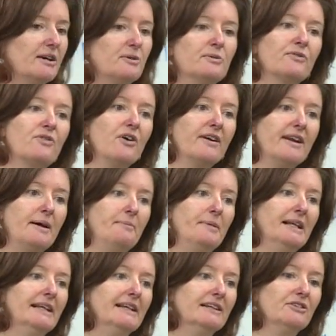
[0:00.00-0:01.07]
that we've got in our
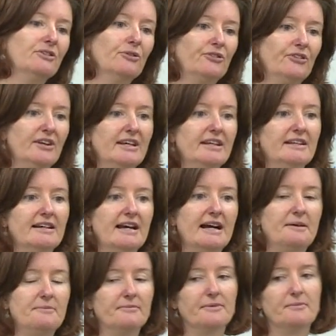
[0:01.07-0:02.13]
belly, and you'll see
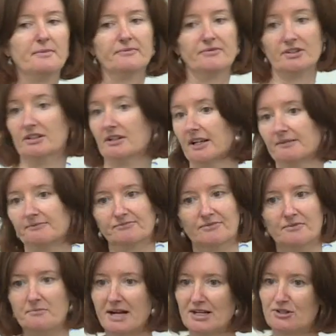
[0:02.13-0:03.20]
like
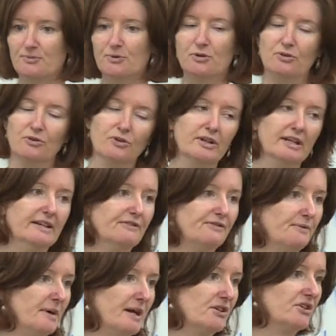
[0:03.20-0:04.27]
much more
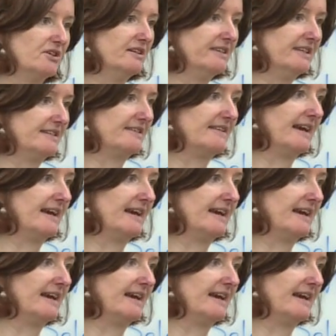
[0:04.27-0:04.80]
information these